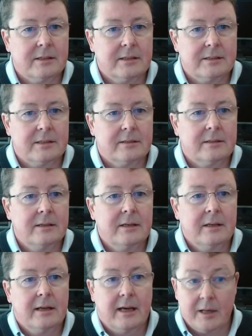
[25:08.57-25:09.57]

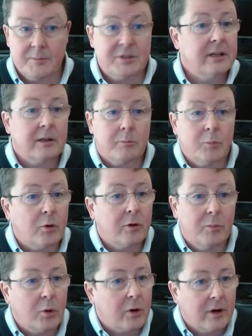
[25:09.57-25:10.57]
and I'm seeing it more and
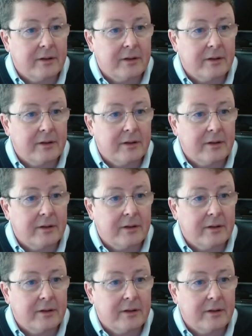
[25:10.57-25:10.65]
more,